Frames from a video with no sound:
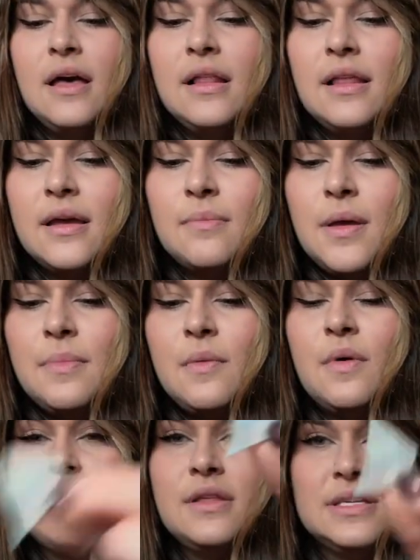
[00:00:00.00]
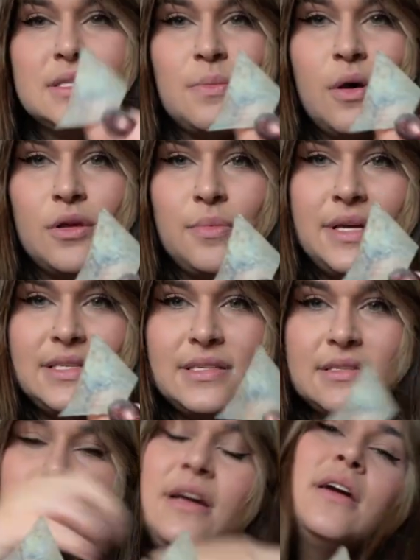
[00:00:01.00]
Like maybe one of these smaller
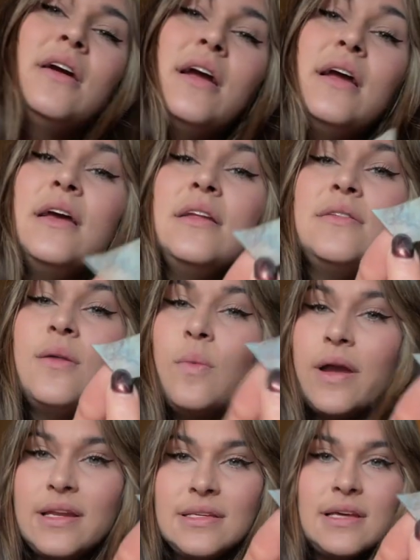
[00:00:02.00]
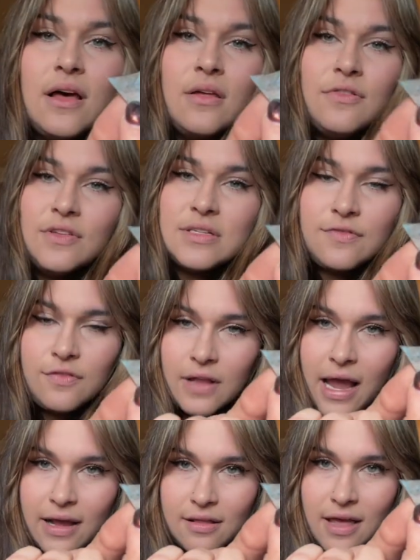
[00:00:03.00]
pieces here. And the way to tell if it's
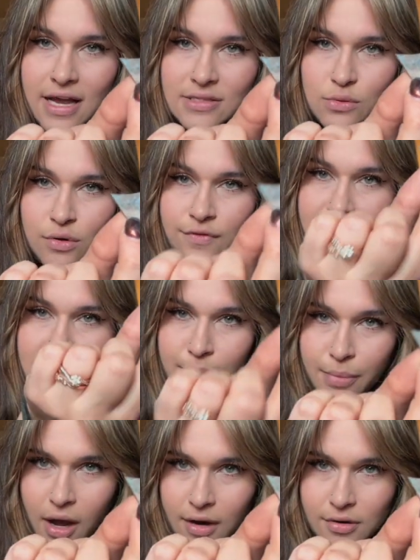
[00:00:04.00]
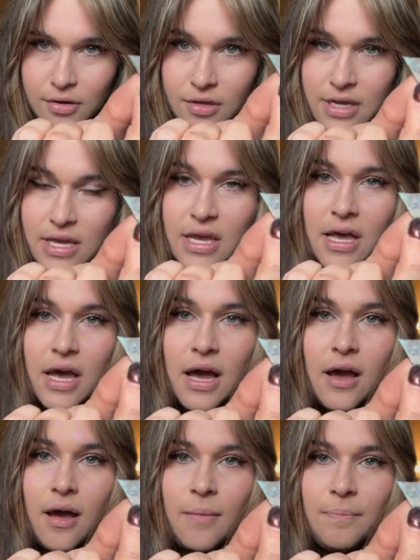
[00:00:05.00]
flat glass or if it's a bottle,
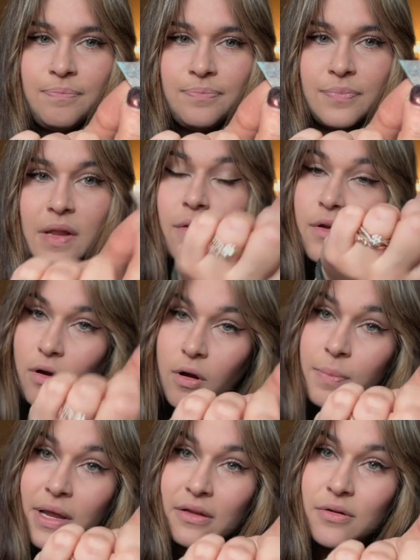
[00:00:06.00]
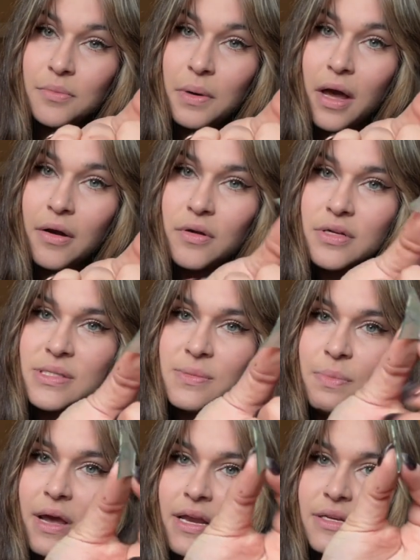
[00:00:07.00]
now there are paneled bottles,
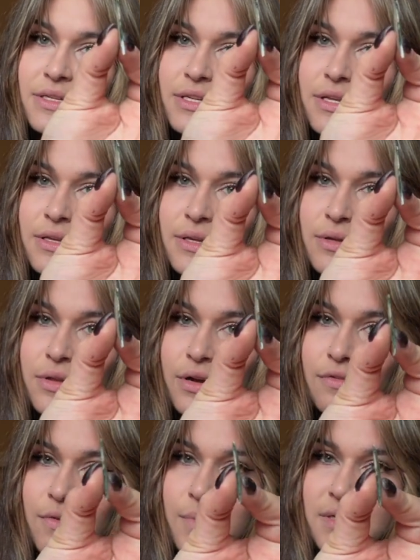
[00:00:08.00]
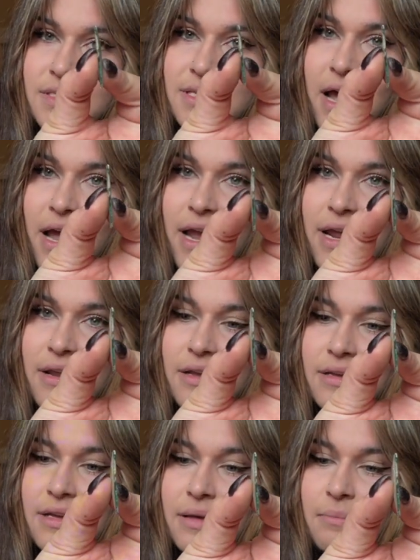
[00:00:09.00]
but you look from the side,
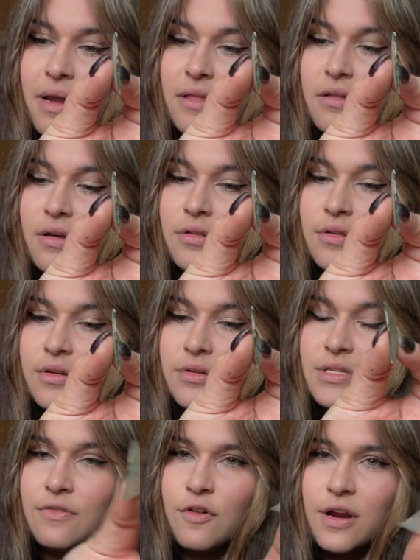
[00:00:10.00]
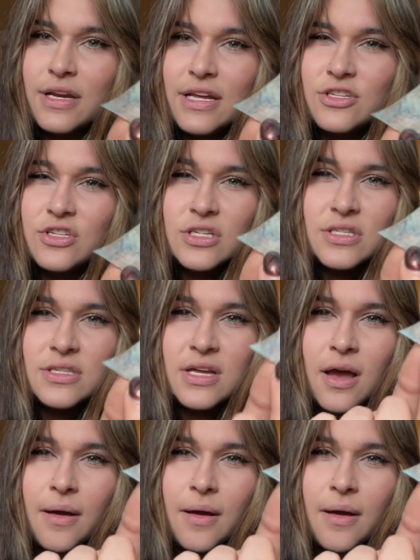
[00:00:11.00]
it might look a little different. It's just